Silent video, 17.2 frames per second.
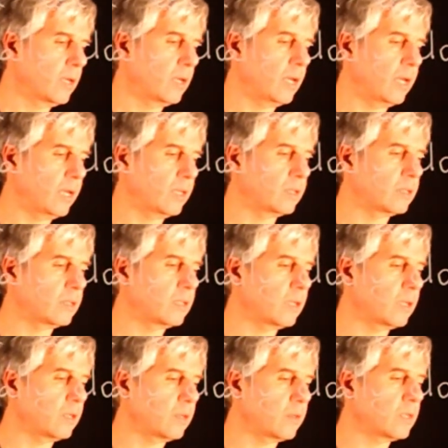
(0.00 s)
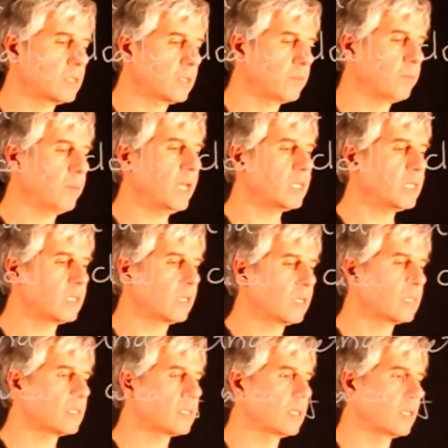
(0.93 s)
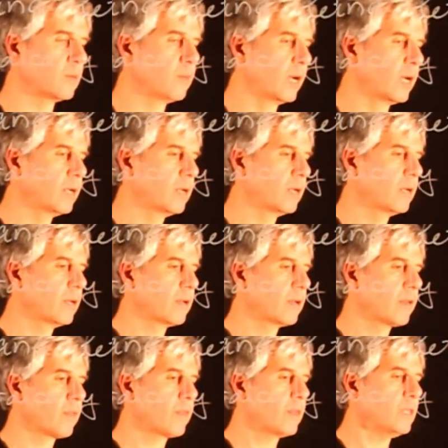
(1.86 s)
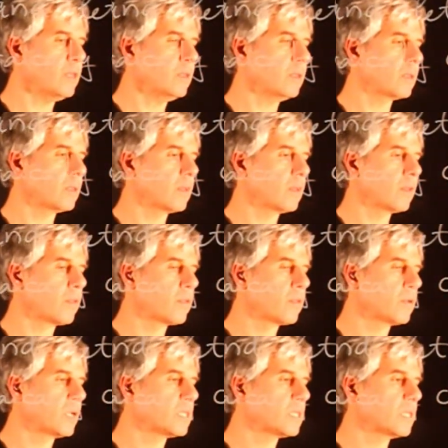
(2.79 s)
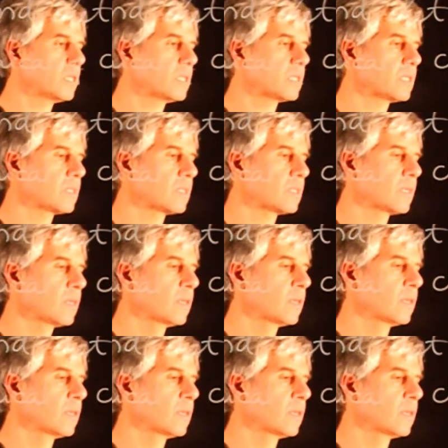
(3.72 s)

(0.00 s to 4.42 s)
and this embedding is sigma. Then there exists